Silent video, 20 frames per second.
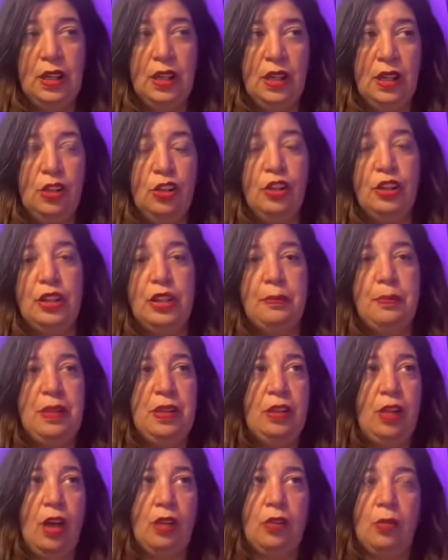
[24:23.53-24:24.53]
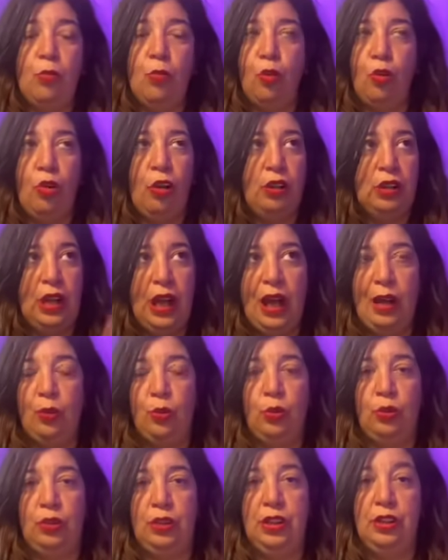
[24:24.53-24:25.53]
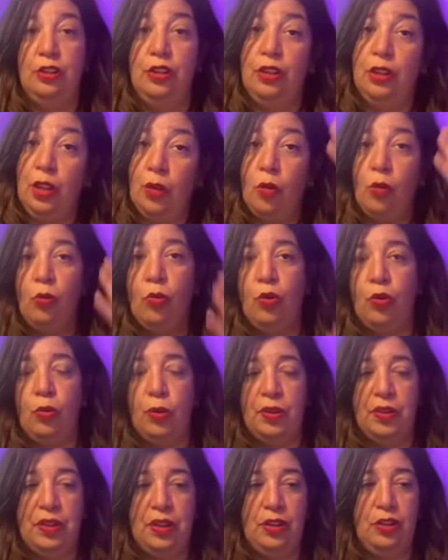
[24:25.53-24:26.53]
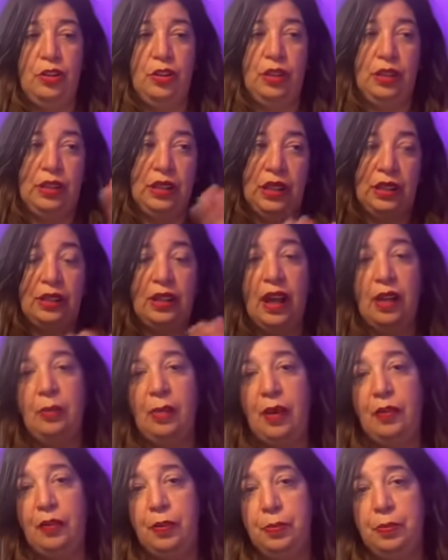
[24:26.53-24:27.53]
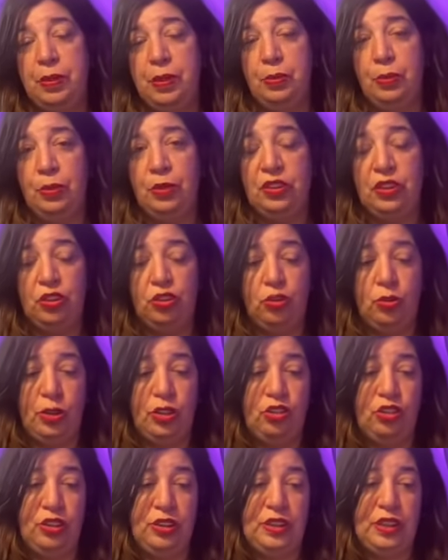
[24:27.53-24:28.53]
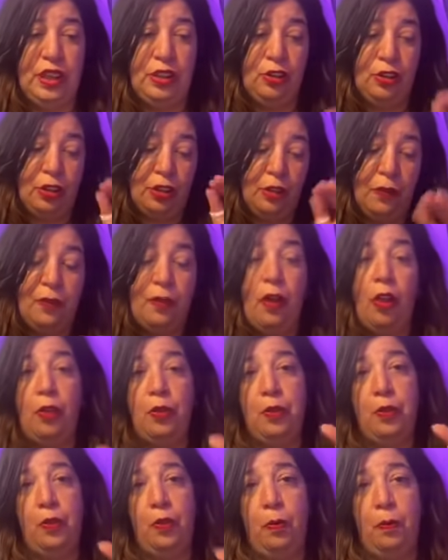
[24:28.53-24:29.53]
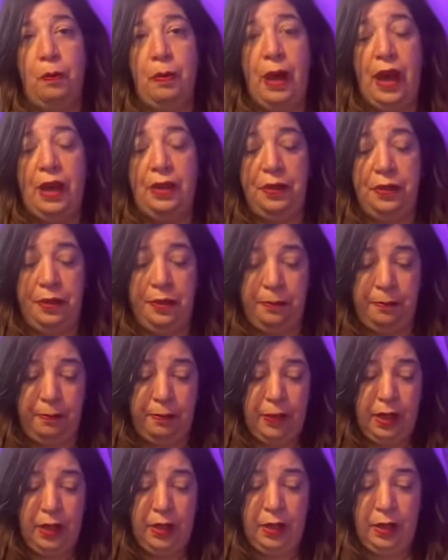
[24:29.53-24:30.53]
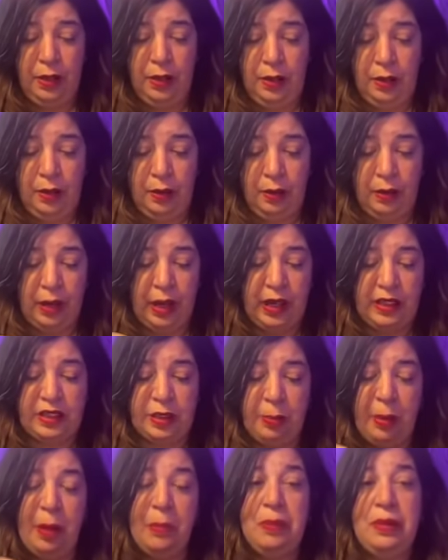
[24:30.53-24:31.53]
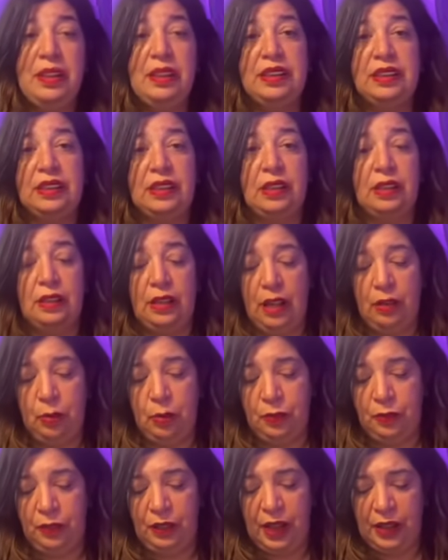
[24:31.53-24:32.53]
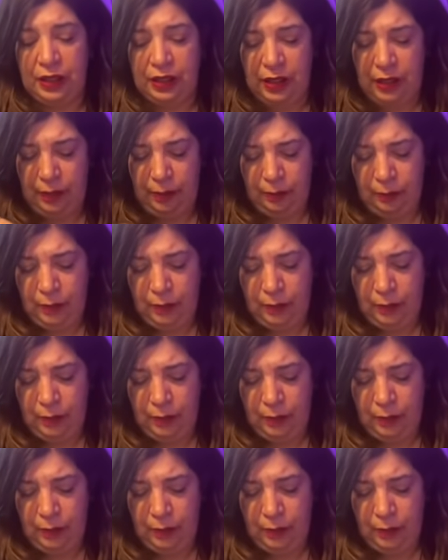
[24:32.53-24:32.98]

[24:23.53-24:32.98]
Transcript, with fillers: You're going to be not more on the outwardly. You're going to go more within. You're going to take time out from people and situations, and you're going to follow your own path. Okay, it's about being still and reflecting.